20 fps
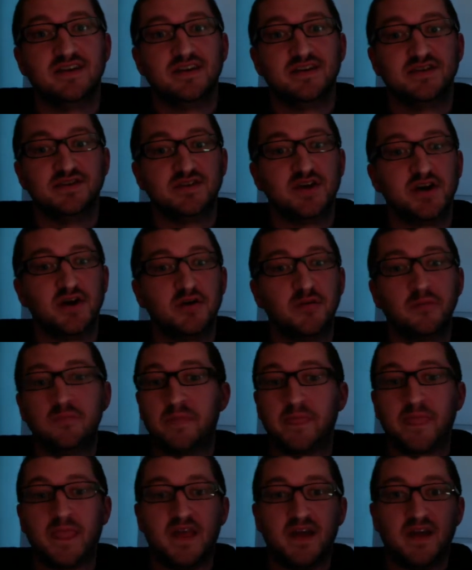So
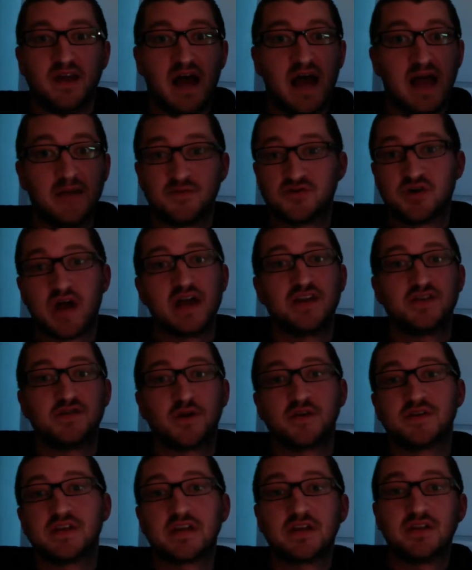I'm trying to
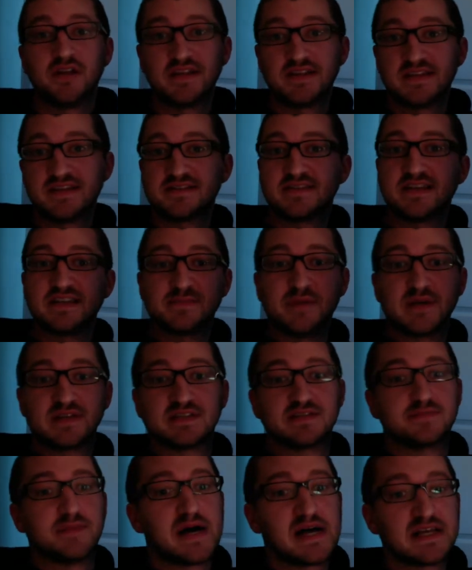articulate this as best
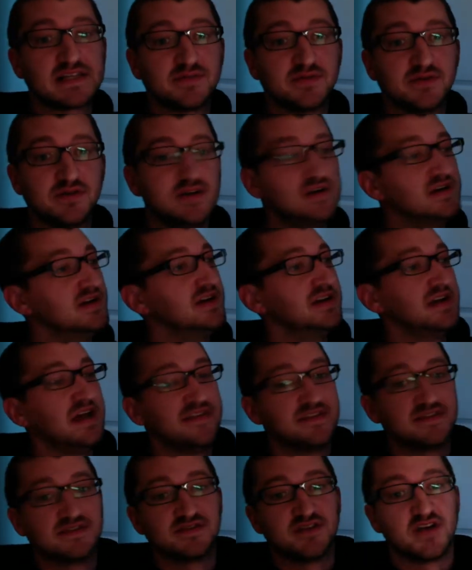as possible.
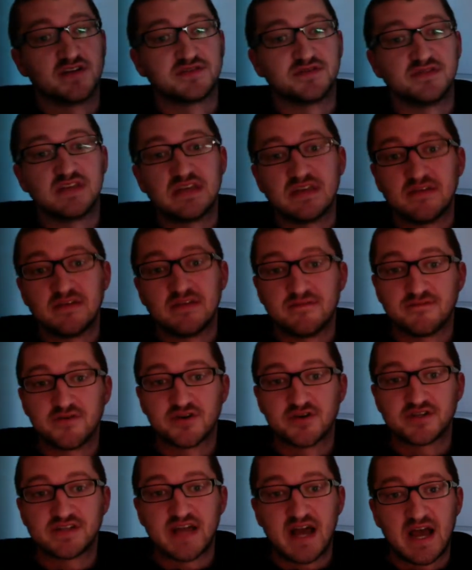And this is also the
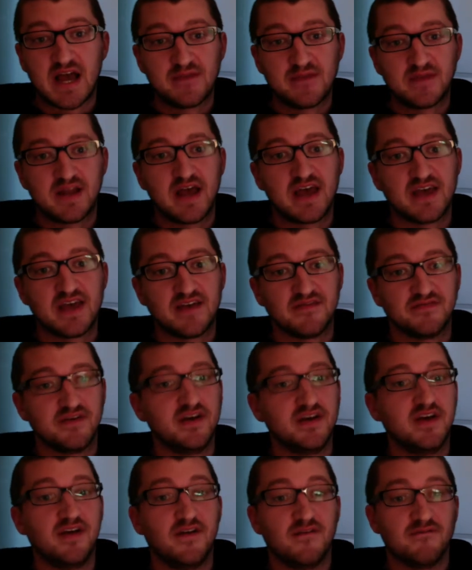first time that I have
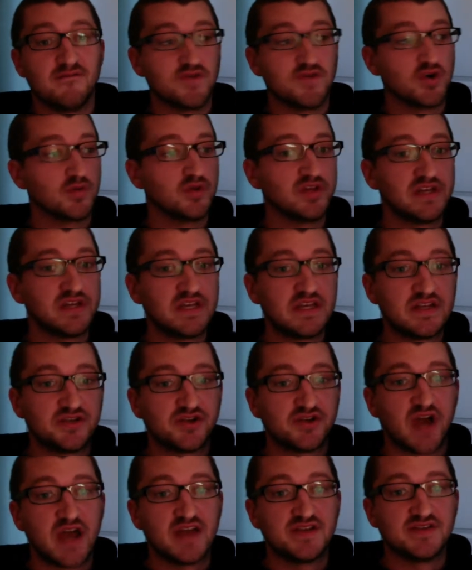verbally
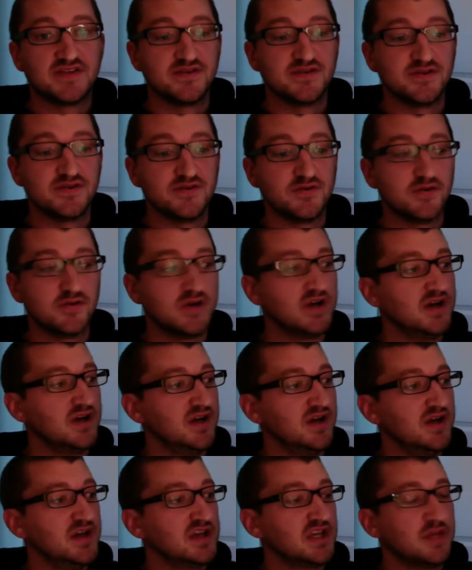tried to
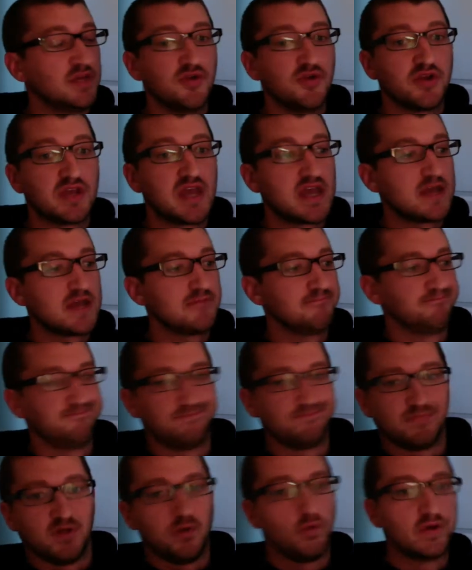communicate
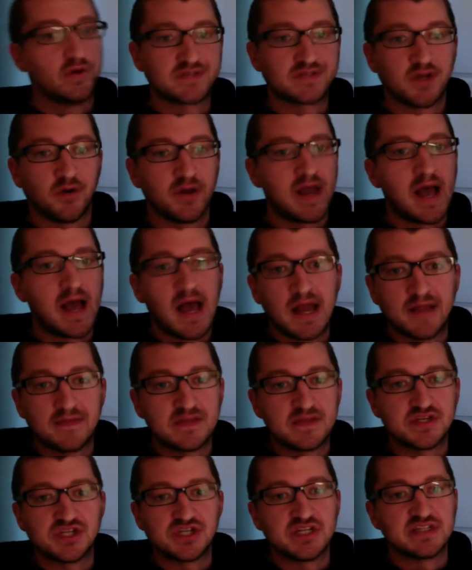what's going on
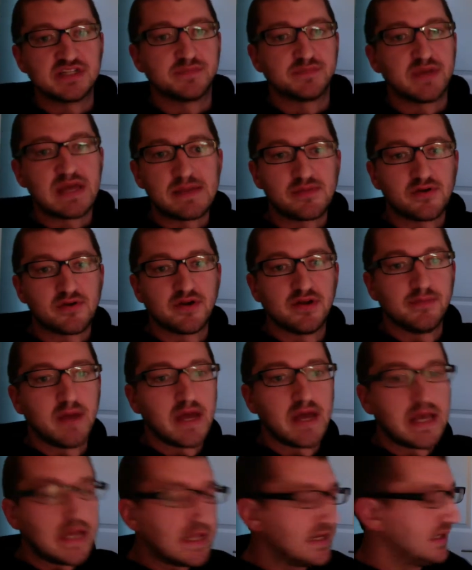these sheets of paper and in my
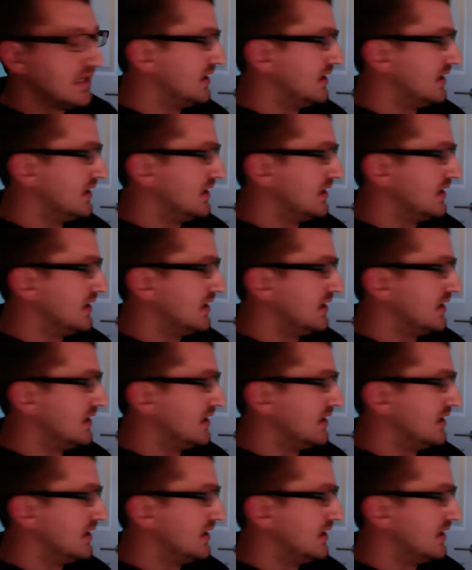head.